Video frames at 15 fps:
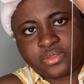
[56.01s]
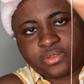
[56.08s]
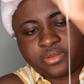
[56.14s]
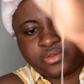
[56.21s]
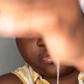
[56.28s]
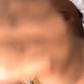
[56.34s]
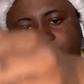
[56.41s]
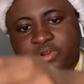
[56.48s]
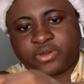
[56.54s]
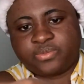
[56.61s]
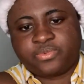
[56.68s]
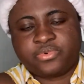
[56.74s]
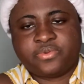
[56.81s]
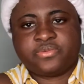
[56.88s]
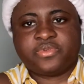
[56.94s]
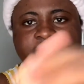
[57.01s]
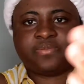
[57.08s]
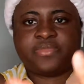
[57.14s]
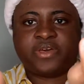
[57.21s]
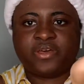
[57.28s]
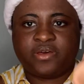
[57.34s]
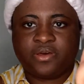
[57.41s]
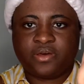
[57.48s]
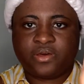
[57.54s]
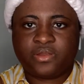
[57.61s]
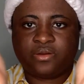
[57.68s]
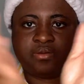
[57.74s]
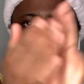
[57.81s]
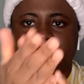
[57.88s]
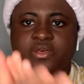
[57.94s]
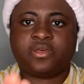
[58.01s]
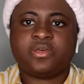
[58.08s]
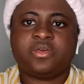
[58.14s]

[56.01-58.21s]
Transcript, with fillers: this is what I formed in my hand right